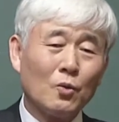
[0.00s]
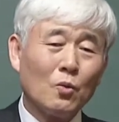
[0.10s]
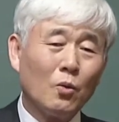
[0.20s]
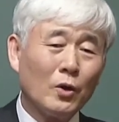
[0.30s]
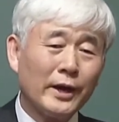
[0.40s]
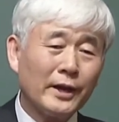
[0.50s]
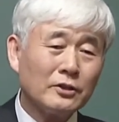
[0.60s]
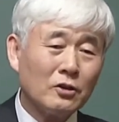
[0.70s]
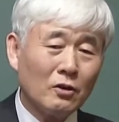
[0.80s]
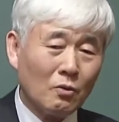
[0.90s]
vision
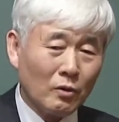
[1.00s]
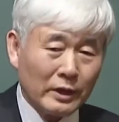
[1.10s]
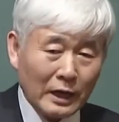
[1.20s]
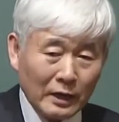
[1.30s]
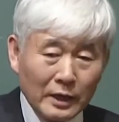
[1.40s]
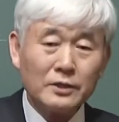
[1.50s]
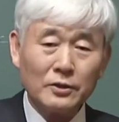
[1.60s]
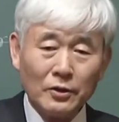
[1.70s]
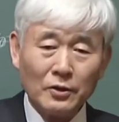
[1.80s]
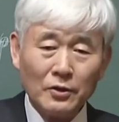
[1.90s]
is members'
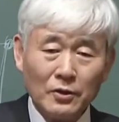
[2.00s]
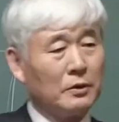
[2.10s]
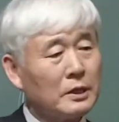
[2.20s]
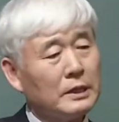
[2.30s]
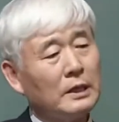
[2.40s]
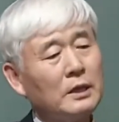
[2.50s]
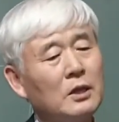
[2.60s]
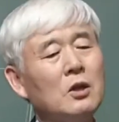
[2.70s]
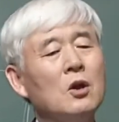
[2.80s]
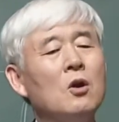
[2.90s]
success.
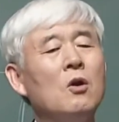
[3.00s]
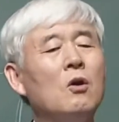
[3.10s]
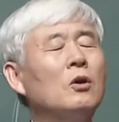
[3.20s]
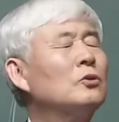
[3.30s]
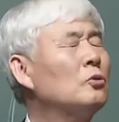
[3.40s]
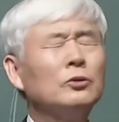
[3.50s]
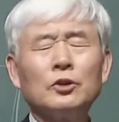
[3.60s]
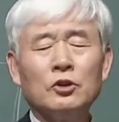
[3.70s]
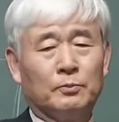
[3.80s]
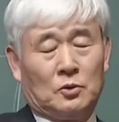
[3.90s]
I have yet to
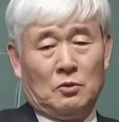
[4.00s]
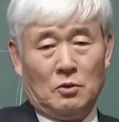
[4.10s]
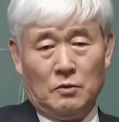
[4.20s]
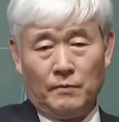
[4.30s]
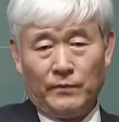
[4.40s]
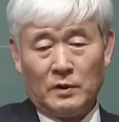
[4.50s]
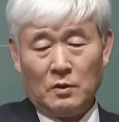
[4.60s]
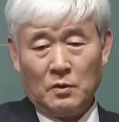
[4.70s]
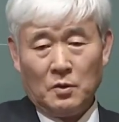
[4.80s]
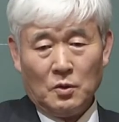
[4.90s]
see any
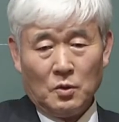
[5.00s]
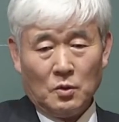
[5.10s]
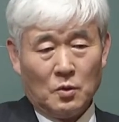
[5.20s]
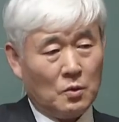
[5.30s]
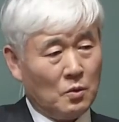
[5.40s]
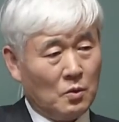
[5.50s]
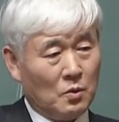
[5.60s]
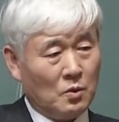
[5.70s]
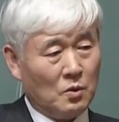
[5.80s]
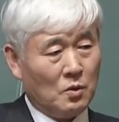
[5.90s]
company
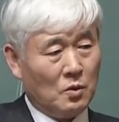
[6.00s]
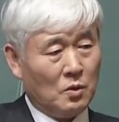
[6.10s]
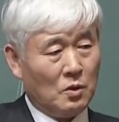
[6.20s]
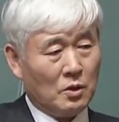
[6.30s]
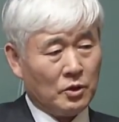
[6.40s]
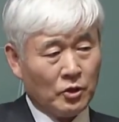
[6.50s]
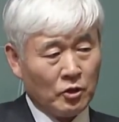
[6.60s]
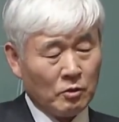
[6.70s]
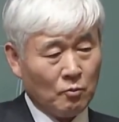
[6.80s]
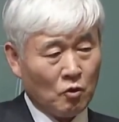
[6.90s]
that has
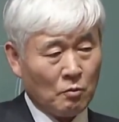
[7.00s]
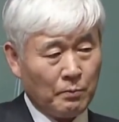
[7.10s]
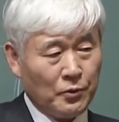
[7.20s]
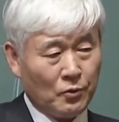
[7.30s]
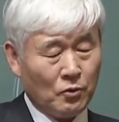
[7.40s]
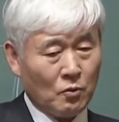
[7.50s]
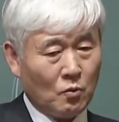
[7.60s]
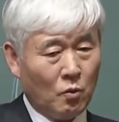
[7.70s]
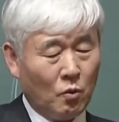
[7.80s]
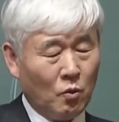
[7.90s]
set their vision
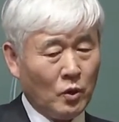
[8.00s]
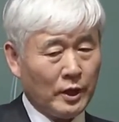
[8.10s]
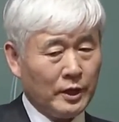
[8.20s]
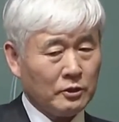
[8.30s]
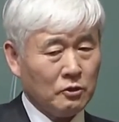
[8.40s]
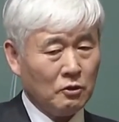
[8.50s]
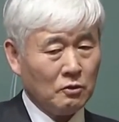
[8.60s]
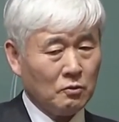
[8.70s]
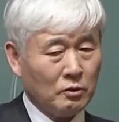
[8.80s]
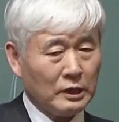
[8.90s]
to the
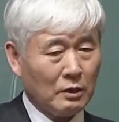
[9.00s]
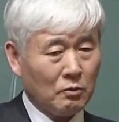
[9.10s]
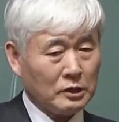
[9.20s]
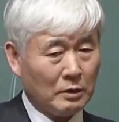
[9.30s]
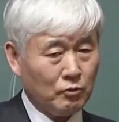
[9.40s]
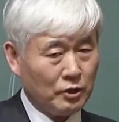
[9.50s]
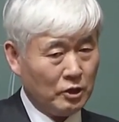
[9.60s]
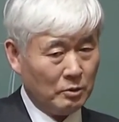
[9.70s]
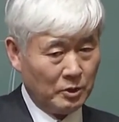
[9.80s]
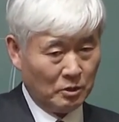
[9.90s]
success of their
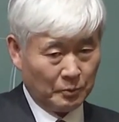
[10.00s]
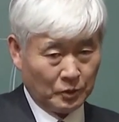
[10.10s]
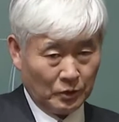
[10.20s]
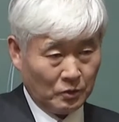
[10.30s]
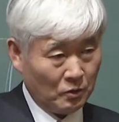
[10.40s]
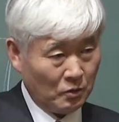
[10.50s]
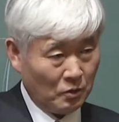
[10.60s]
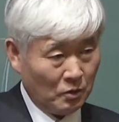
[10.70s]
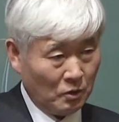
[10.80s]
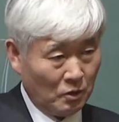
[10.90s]
customers.
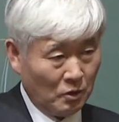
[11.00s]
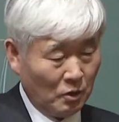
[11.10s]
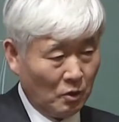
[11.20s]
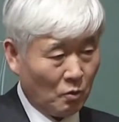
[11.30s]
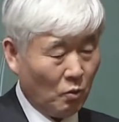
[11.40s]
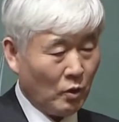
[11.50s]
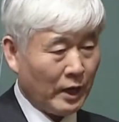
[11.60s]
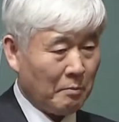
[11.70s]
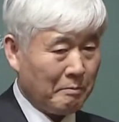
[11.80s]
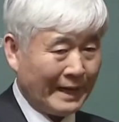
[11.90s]
It is
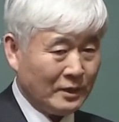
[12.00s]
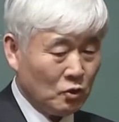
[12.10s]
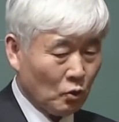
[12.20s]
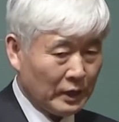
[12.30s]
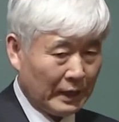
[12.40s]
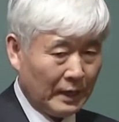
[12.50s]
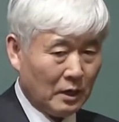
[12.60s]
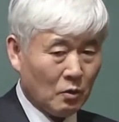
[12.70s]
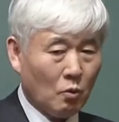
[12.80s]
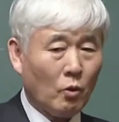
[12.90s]
generally customer
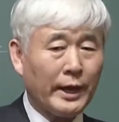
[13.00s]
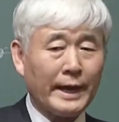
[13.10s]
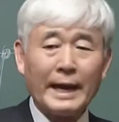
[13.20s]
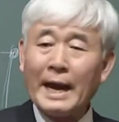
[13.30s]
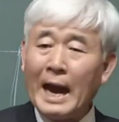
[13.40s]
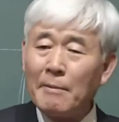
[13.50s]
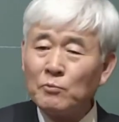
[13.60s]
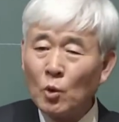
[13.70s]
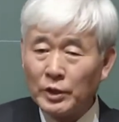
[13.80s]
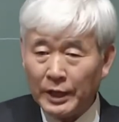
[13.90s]
satisfaction
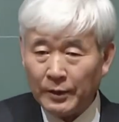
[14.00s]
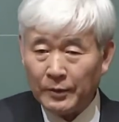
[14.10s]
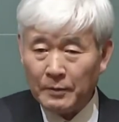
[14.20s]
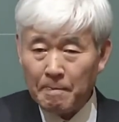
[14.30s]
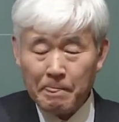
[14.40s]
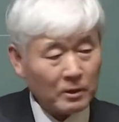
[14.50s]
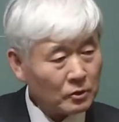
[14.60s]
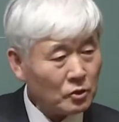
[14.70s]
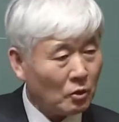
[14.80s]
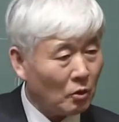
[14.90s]
or customer
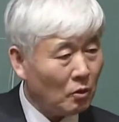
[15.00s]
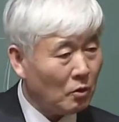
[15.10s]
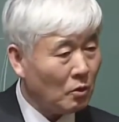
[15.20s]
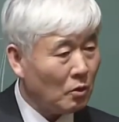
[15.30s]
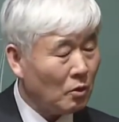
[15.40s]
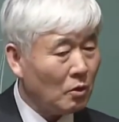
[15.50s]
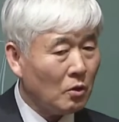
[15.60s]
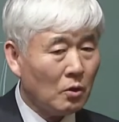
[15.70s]
affection, right?